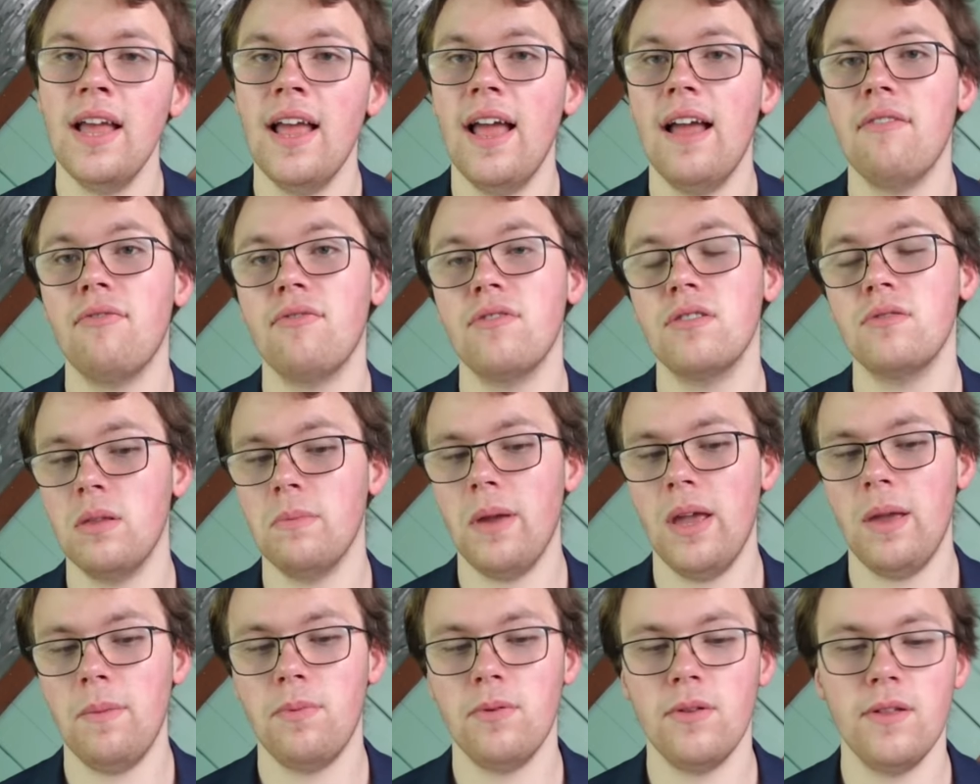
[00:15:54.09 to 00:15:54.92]
And for the
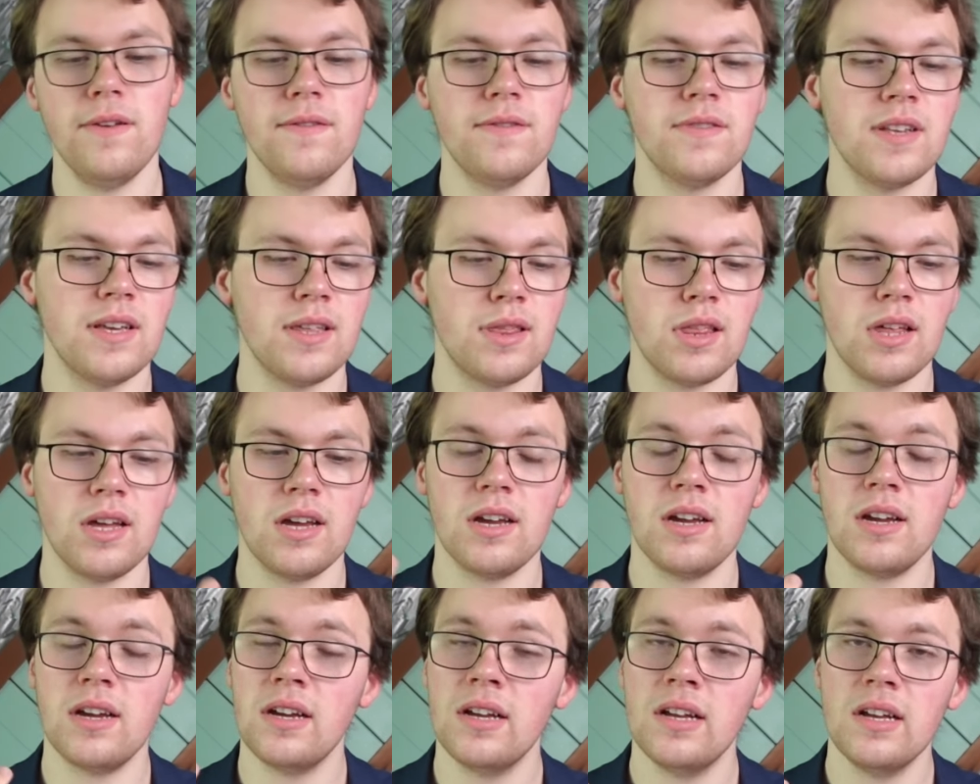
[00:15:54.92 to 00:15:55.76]
Maple Leafs, I
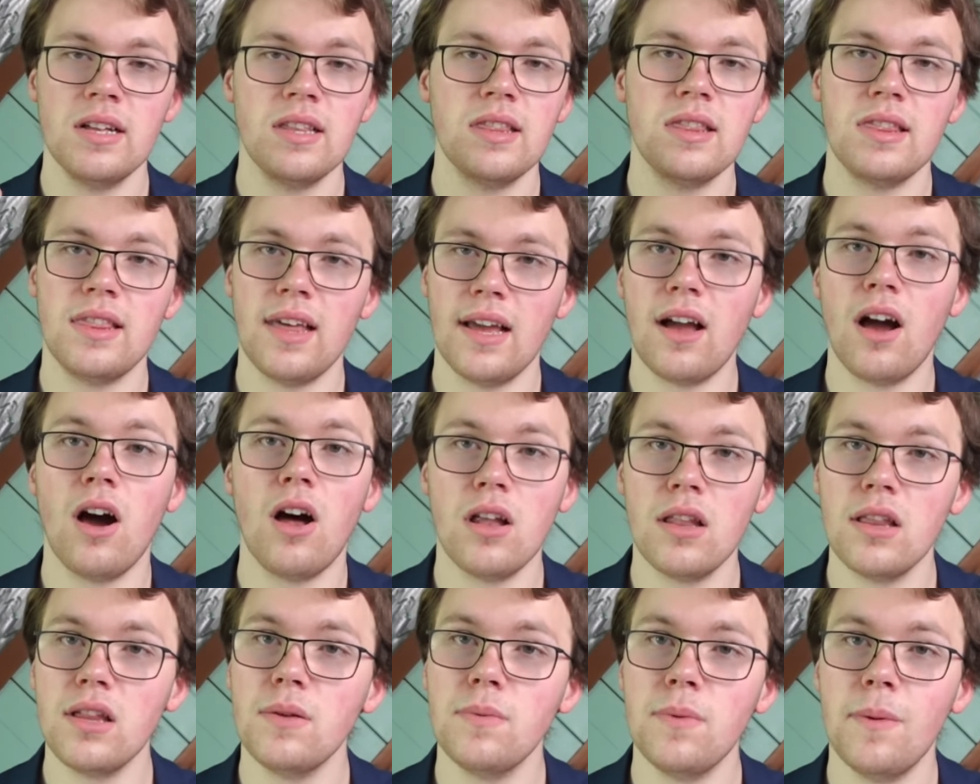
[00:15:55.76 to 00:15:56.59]
think they
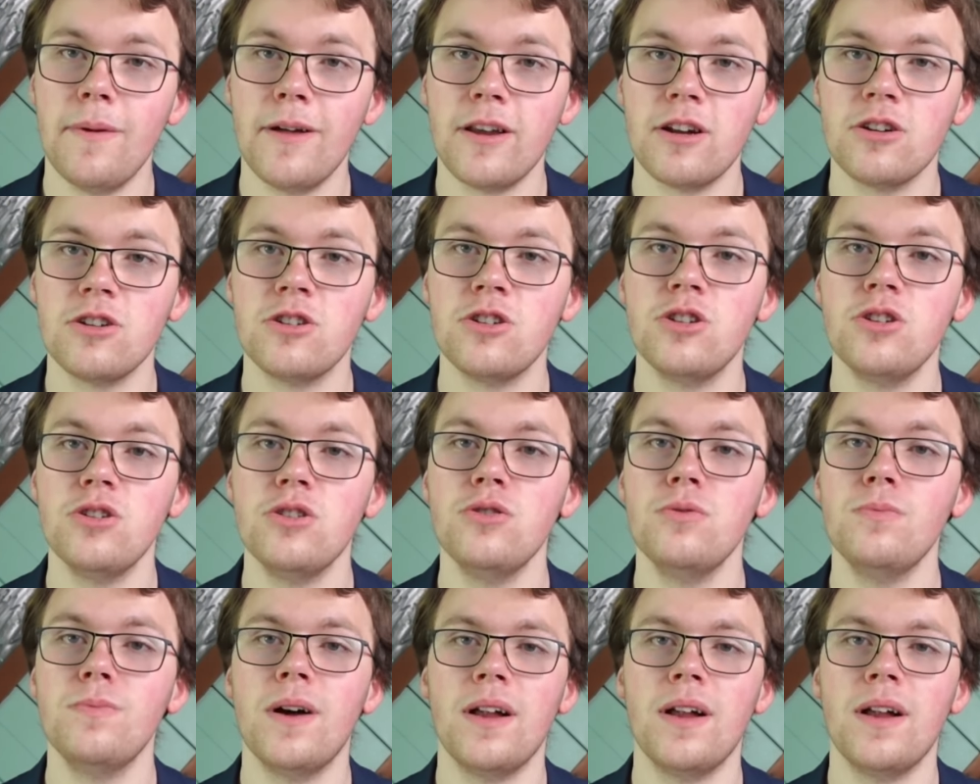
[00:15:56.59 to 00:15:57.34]
got a little bit better too,